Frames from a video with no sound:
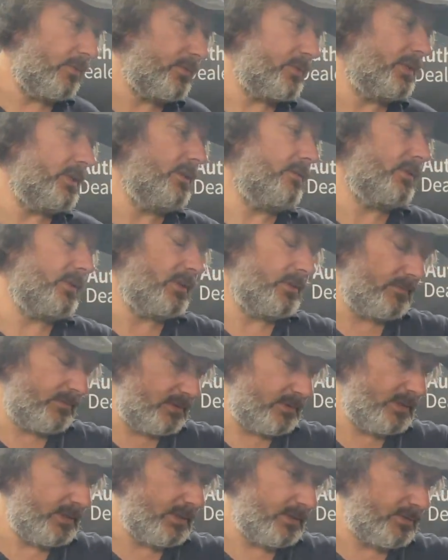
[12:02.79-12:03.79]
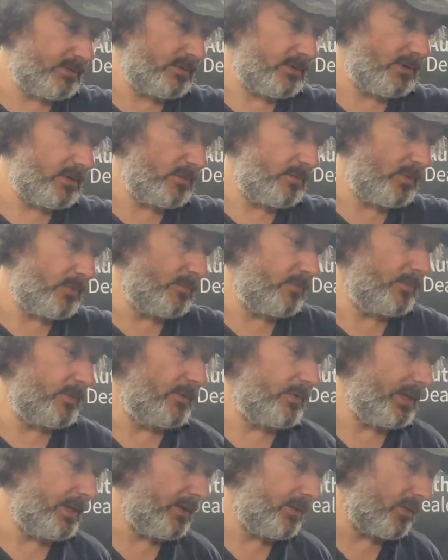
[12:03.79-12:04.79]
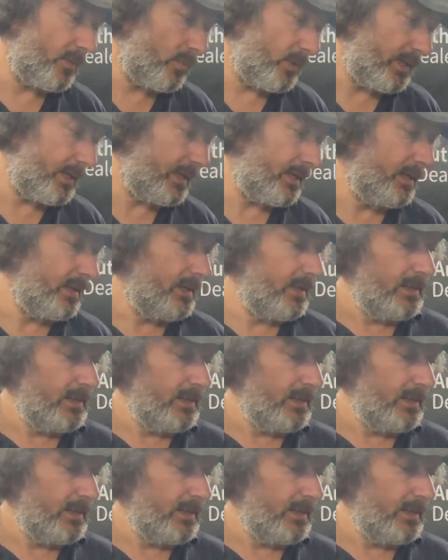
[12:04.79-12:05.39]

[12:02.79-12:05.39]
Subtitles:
Obviously, I've got to get the turbo, move that out of the way,